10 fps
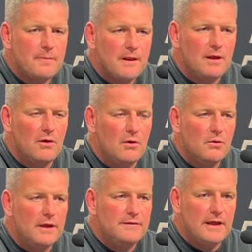you
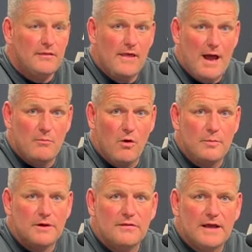know, in, in that
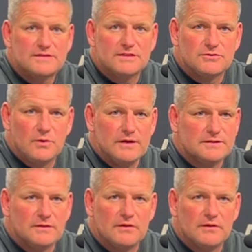moment, in that situation,